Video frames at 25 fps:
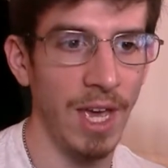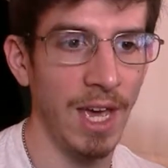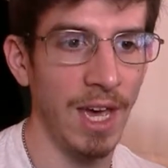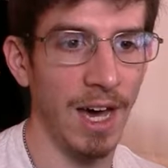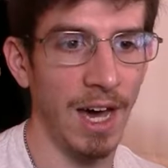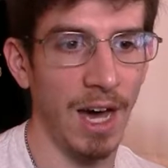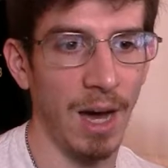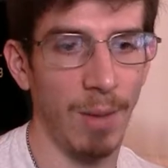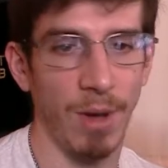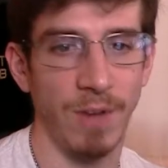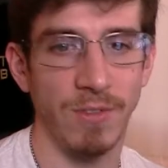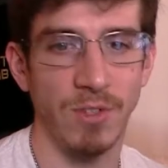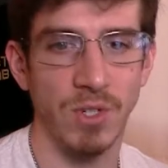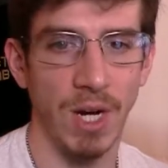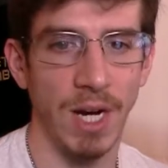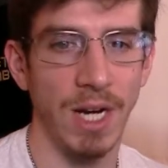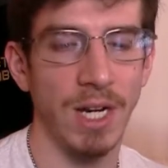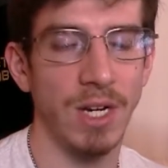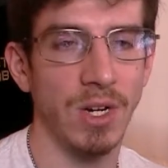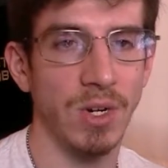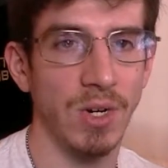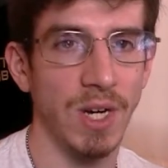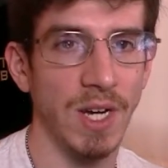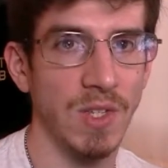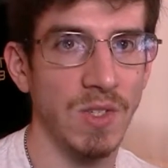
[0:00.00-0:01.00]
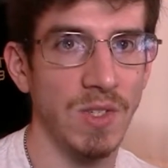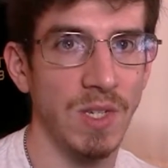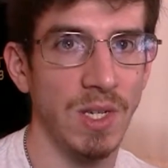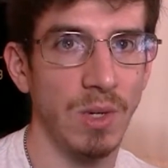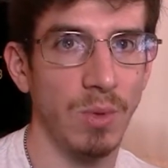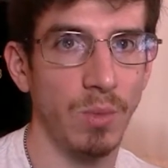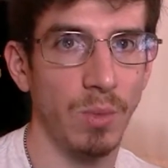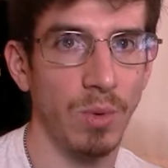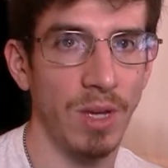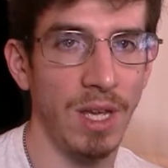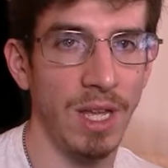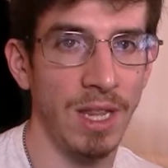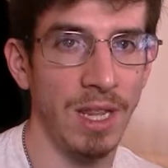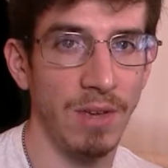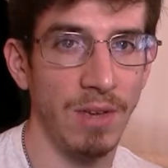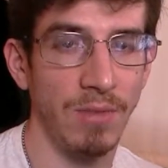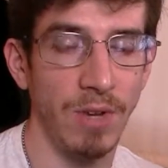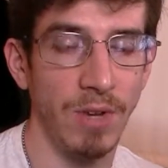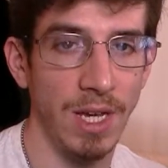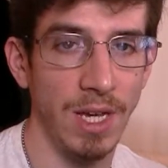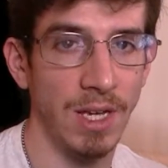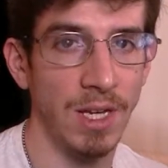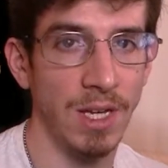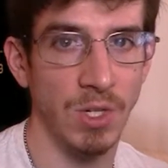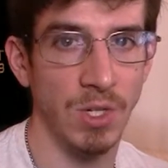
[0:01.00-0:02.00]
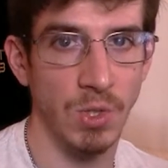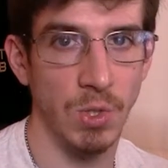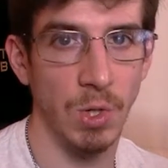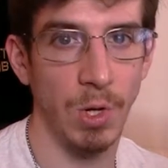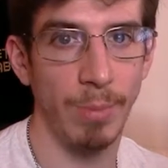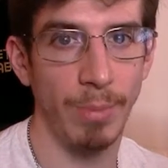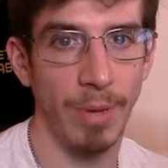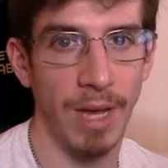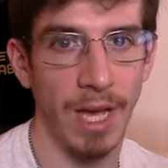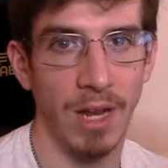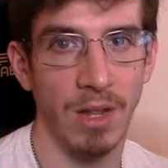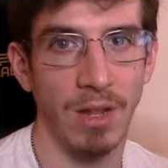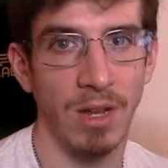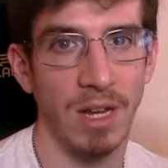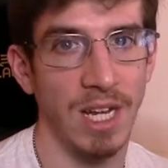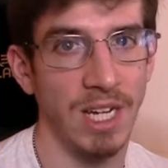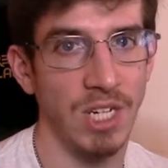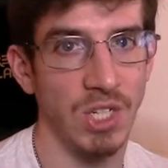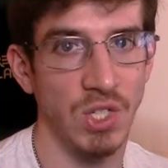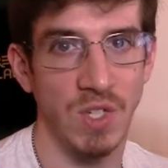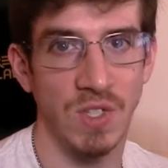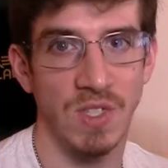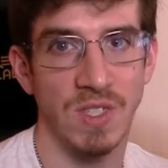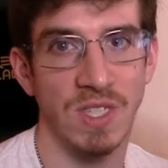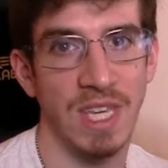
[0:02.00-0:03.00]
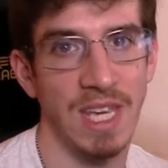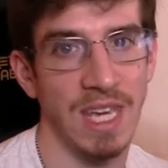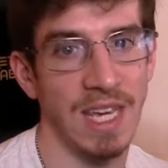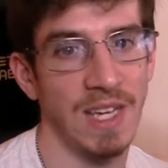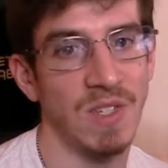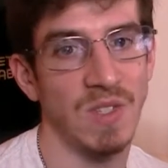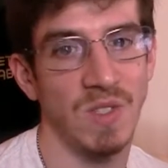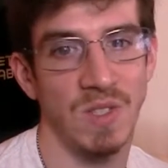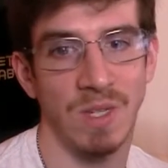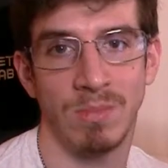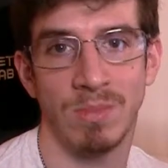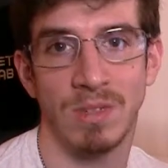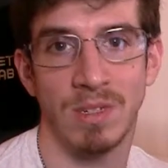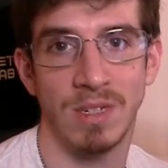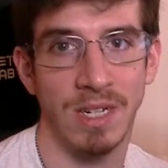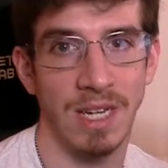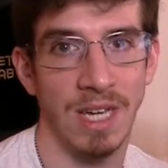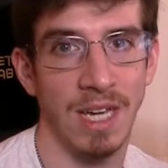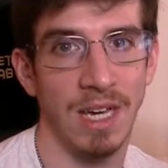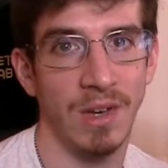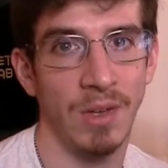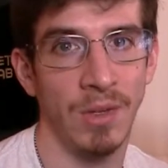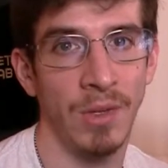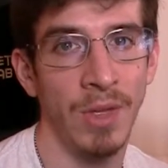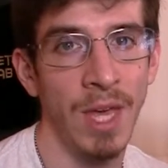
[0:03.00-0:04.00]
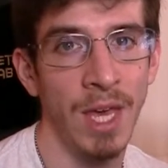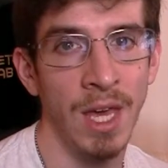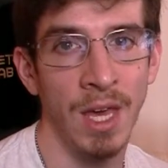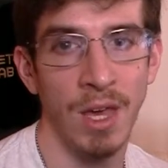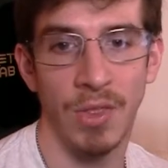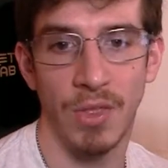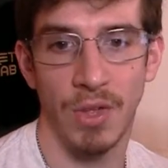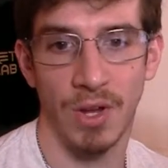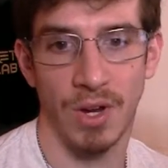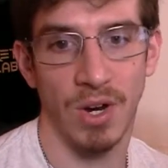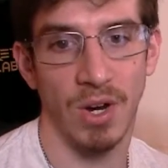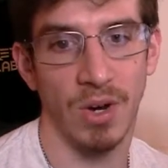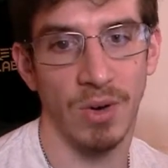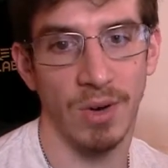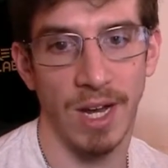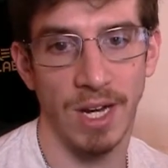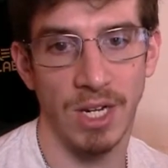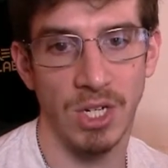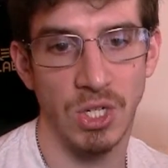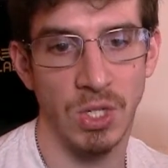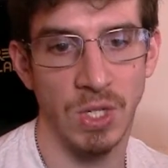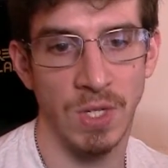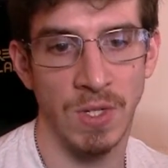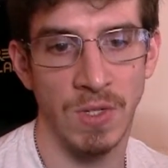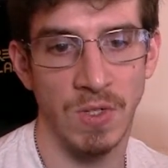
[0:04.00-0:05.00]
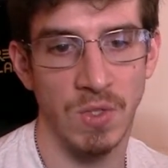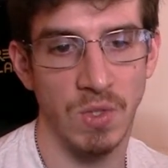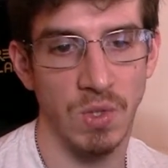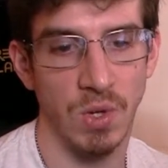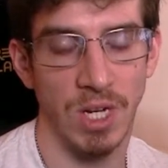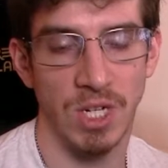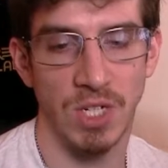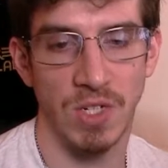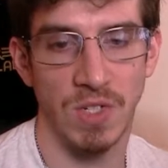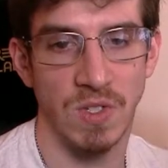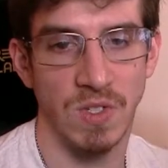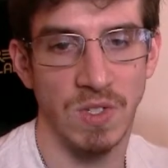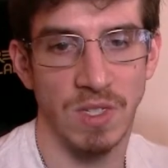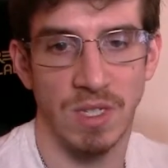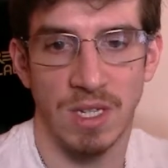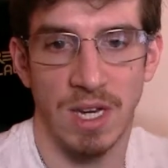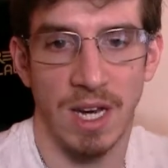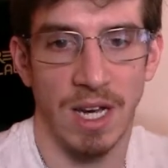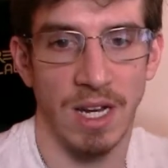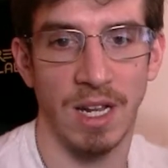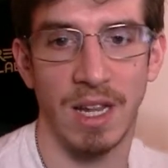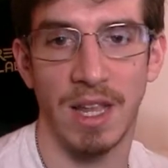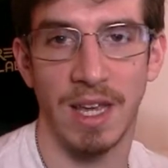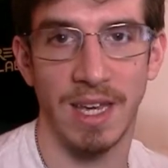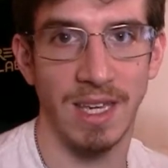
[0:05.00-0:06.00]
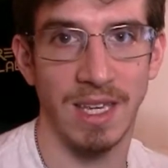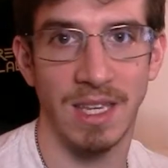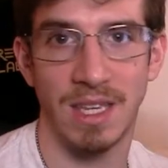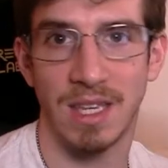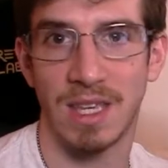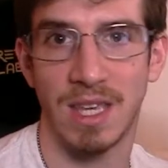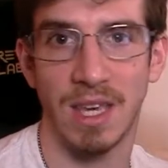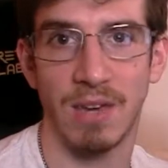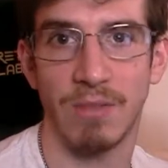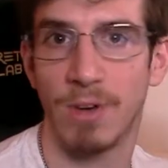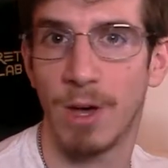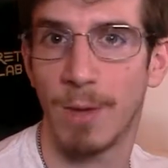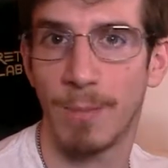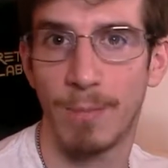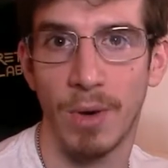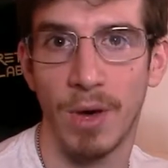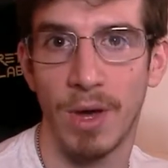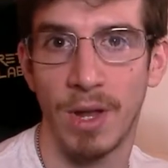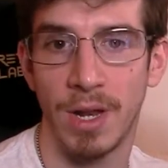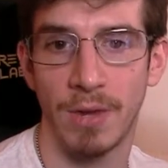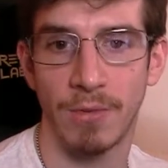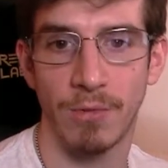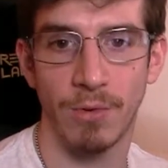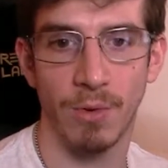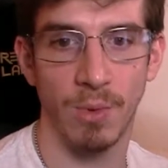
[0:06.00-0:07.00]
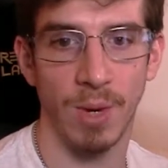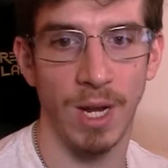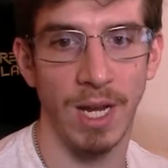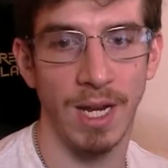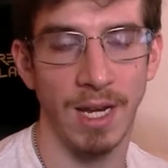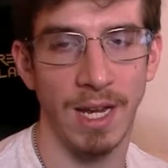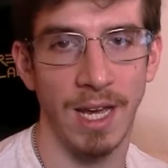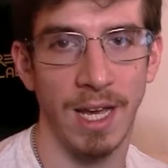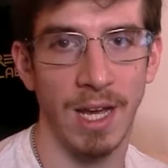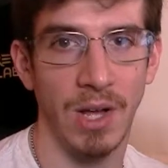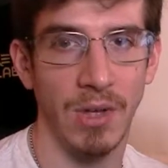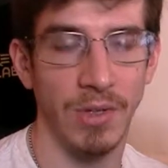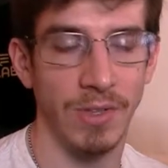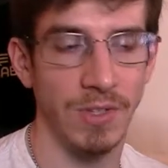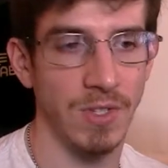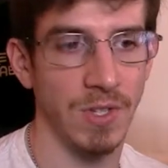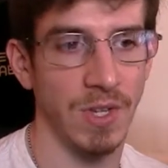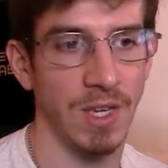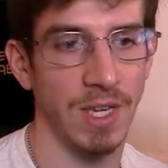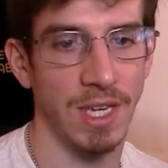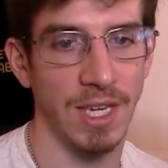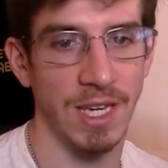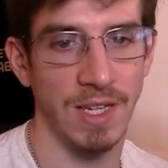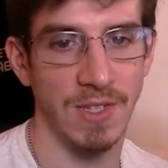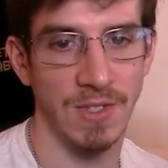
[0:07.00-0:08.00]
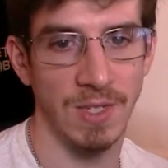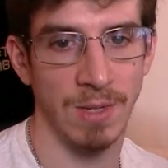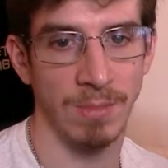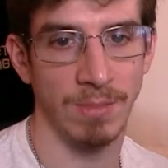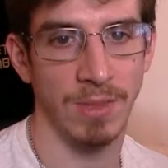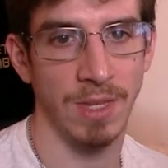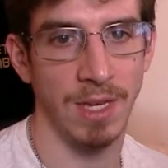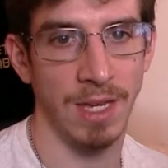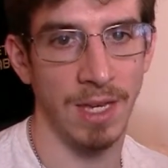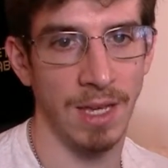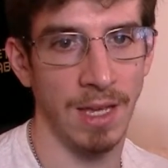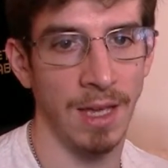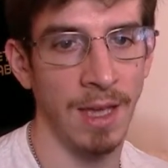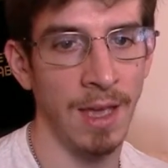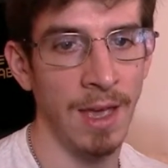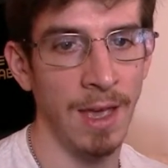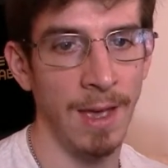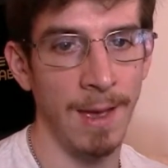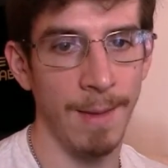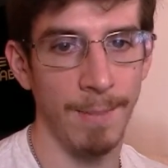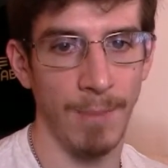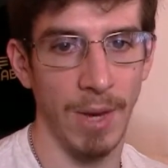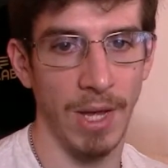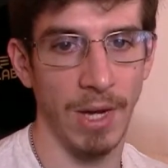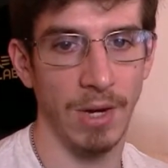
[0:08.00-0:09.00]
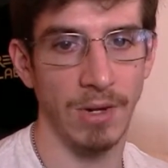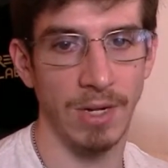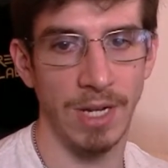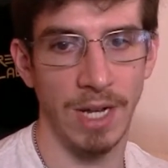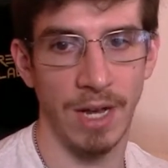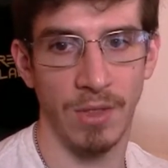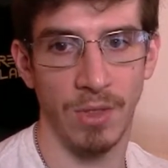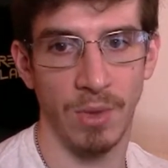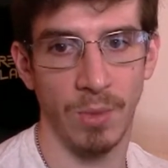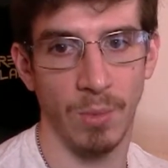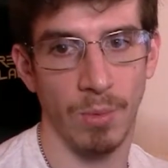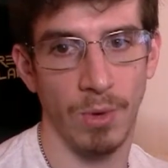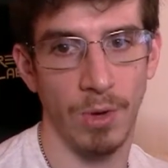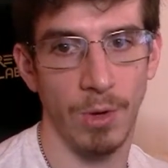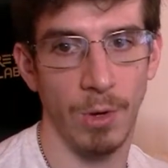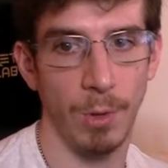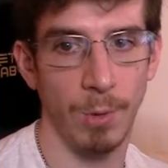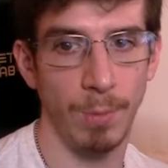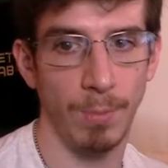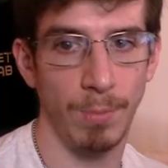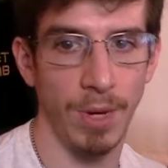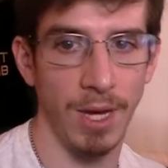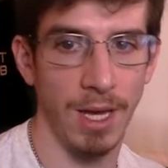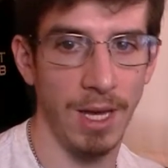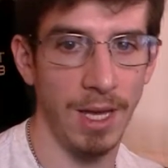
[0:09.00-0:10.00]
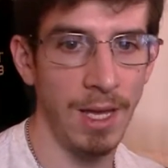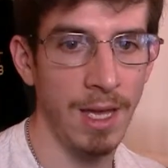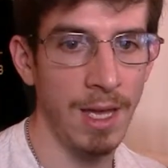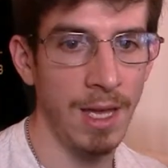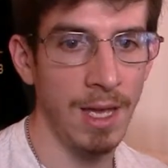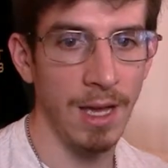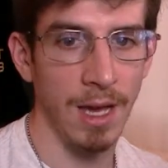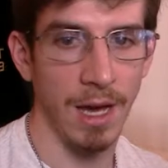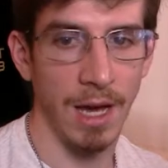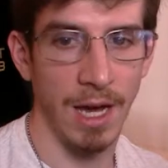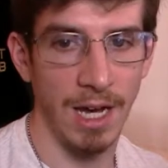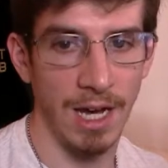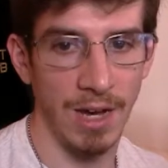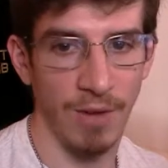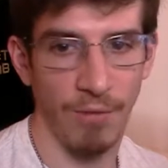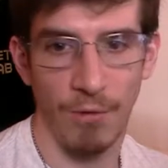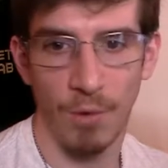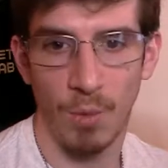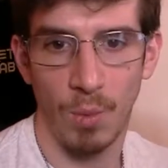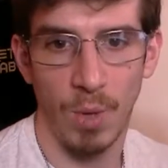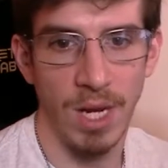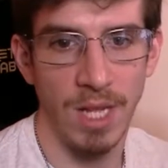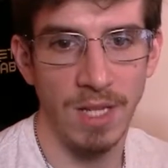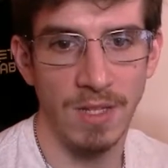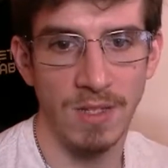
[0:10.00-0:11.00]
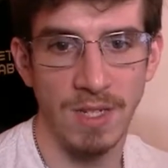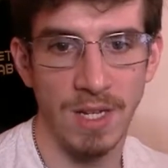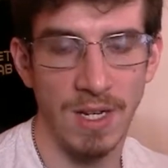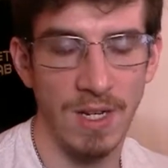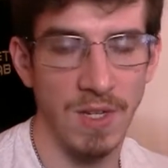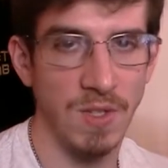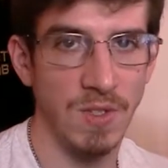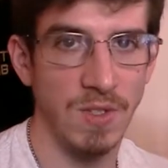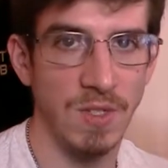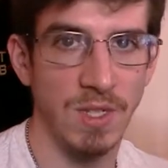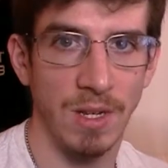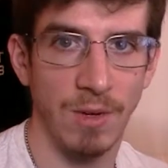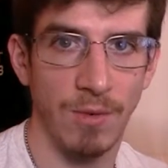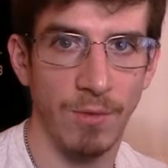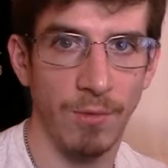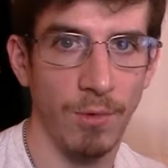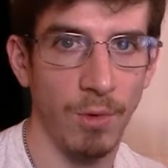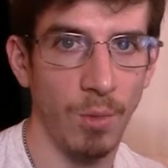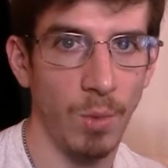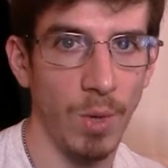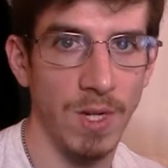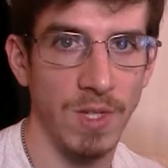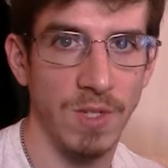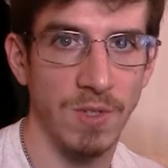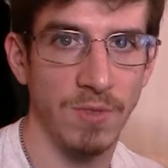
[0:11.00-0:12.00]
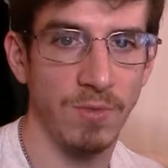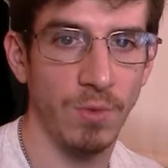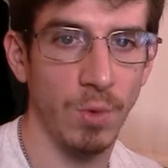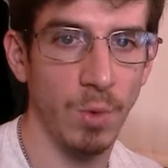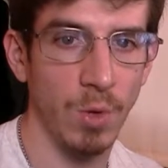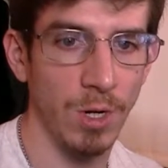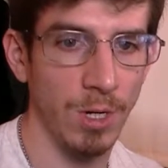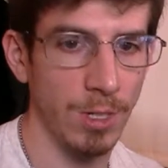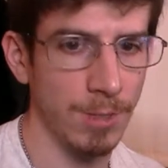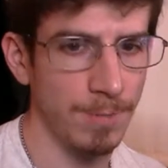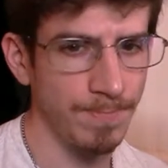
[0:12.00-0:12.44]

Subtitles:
I've tried to correct it in the NVIDIA control panel, and I just can't seem to nail the correction. So I just kind of like give up on it for right now until I get something better down the road. But for what it does and for what it's for,